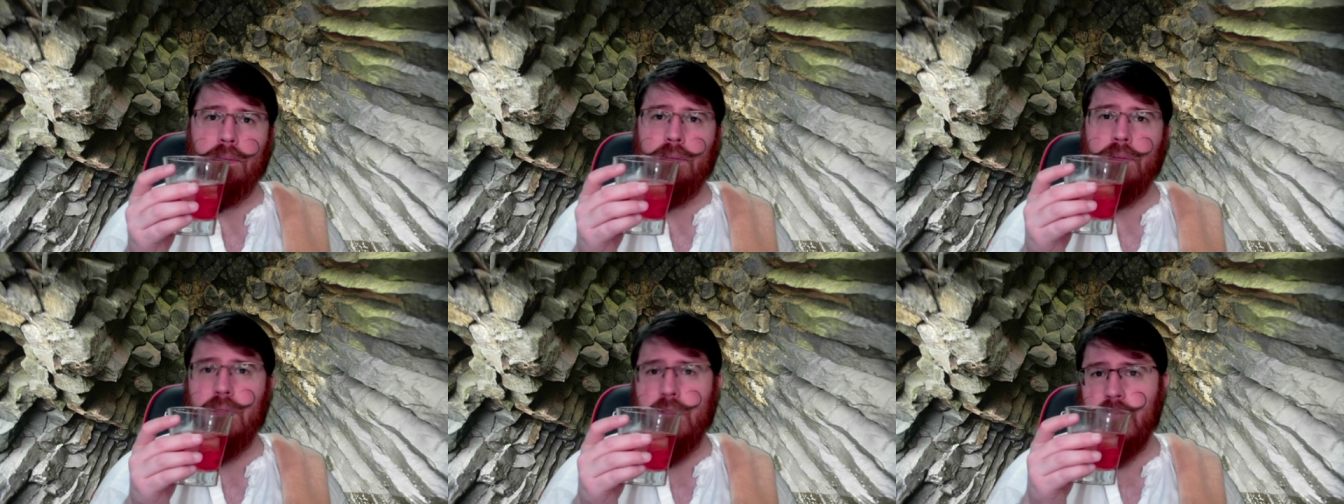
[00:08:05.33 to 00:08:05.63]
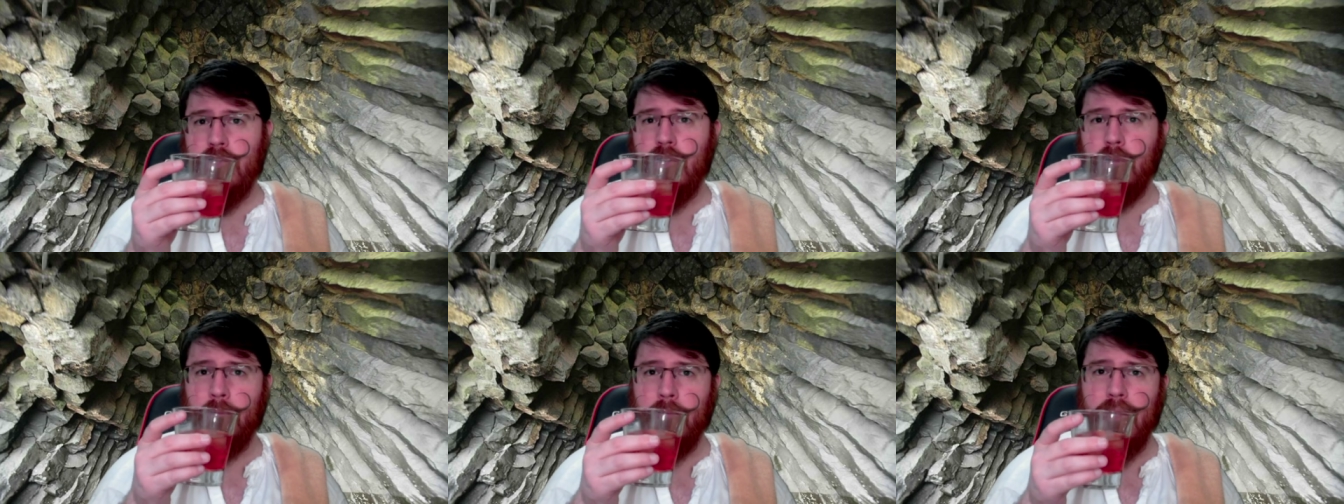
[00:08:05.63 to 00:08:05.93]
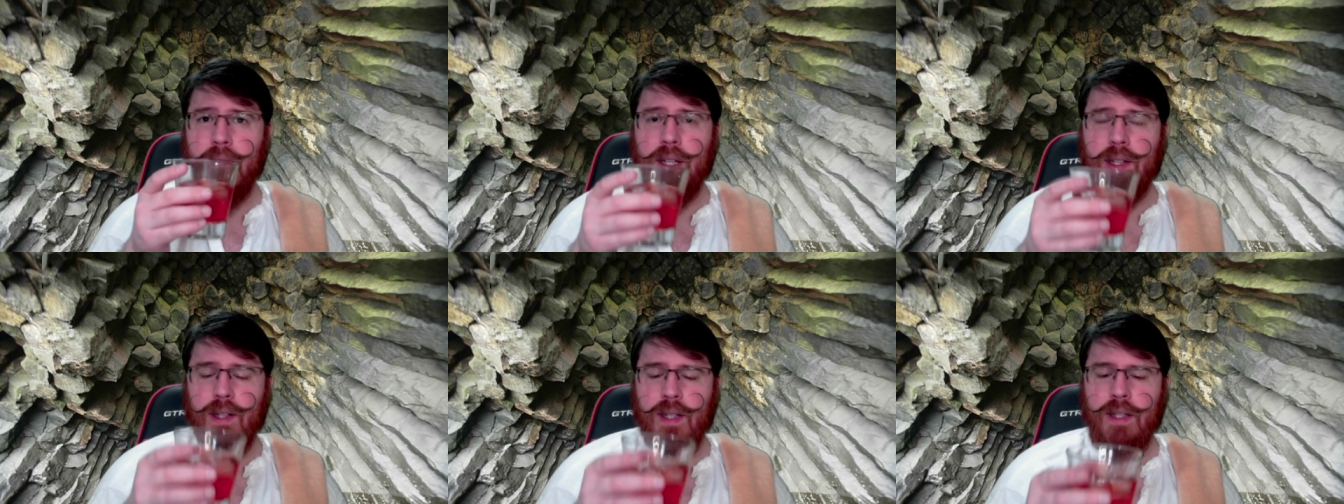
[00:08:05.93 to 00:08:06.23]
still
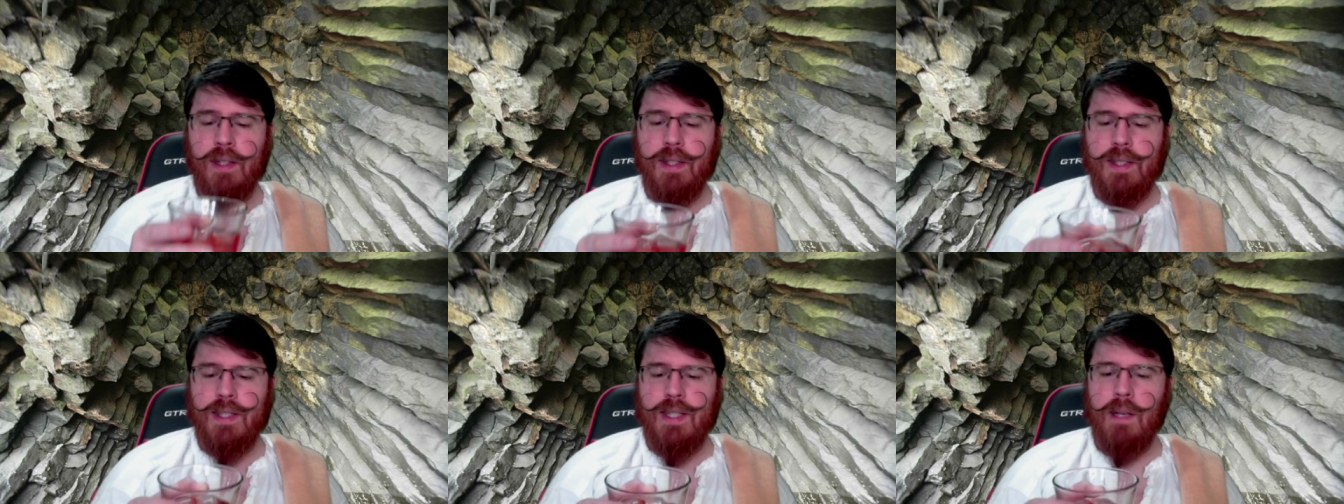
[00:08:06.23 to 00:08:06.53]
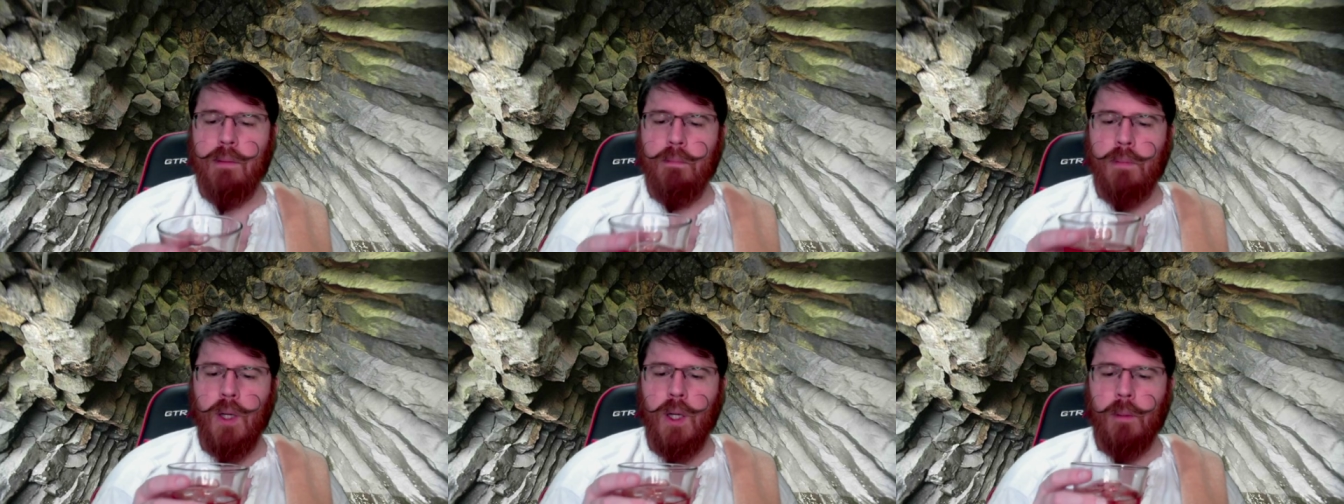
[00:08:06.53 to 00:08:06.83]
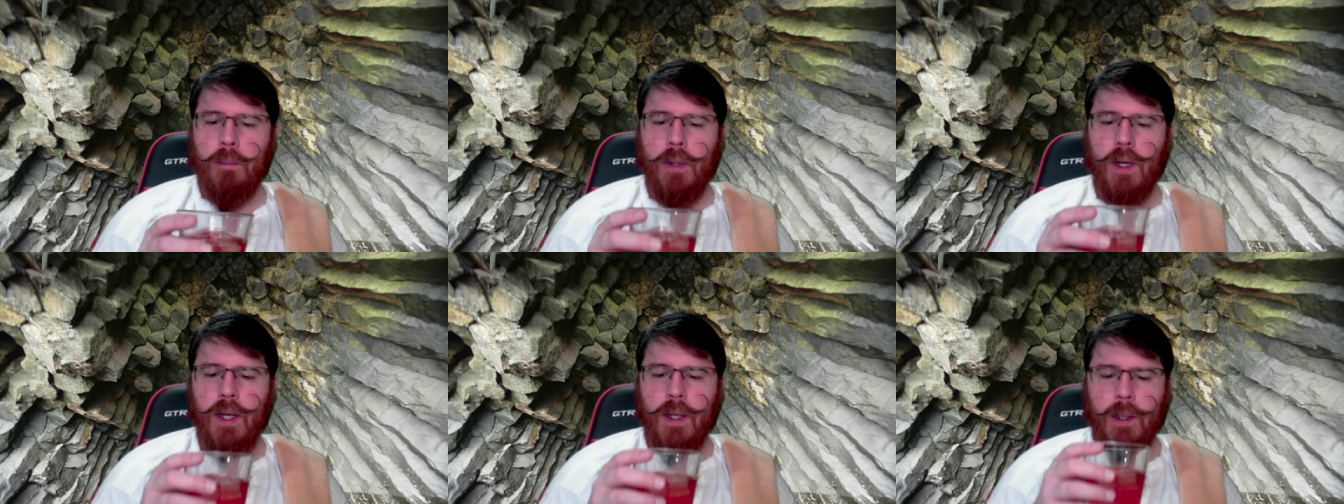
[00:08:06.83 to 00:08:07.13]
be in, in the same
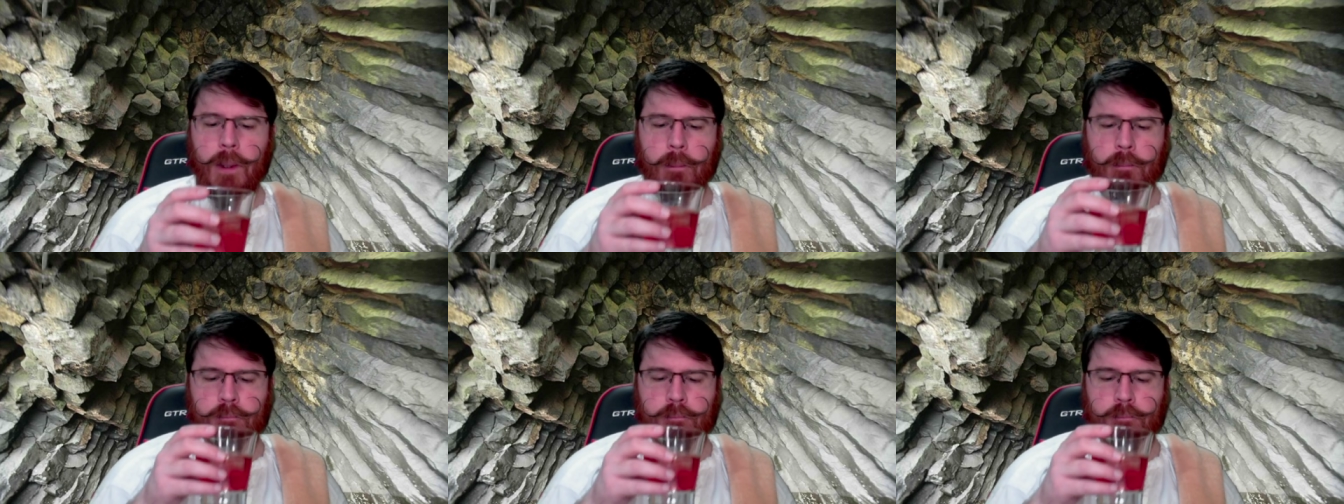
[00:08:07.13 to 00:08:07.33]
ballpark.